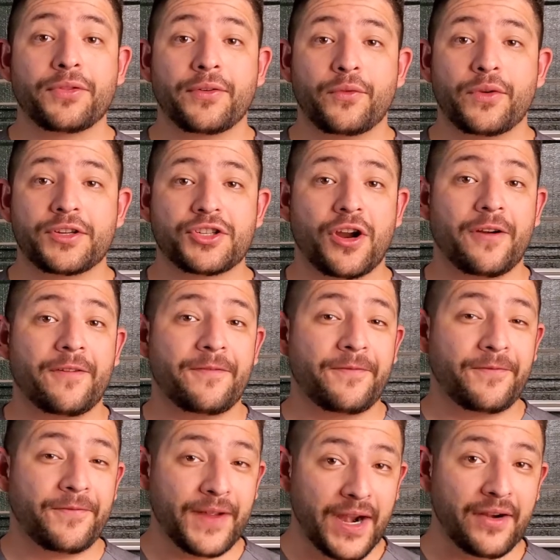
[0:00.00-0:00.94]
of which are
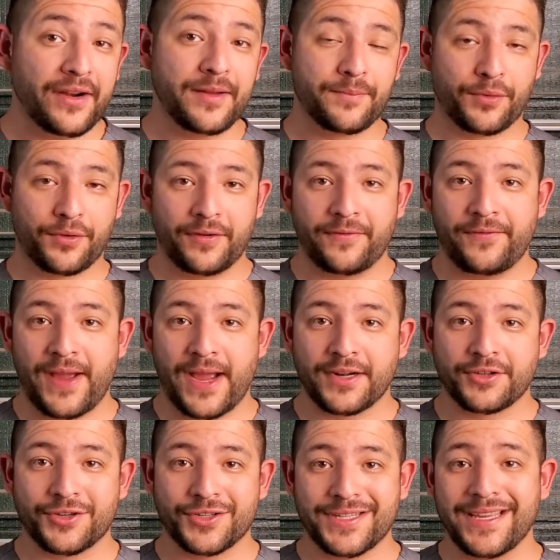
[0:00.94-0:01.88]
very important
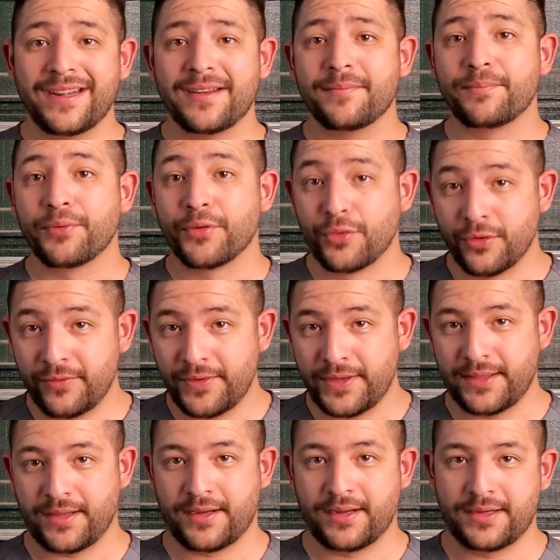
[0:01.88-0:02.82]
factors in
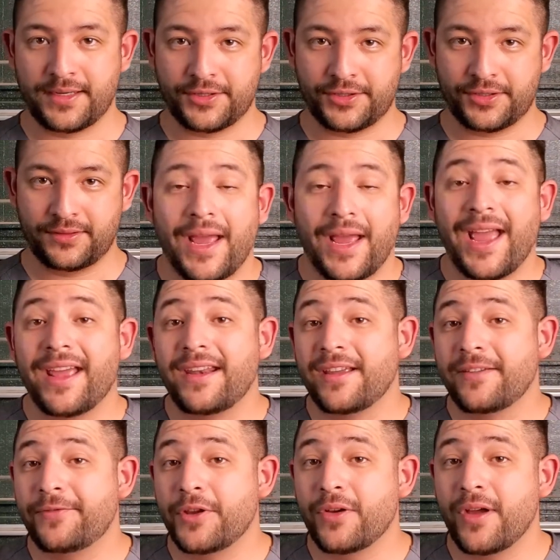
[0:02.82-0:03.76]
improving the condition. And
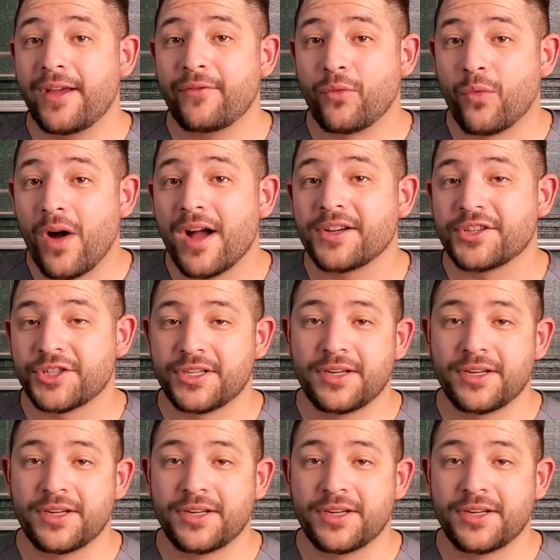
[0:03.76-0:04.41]
if you have watched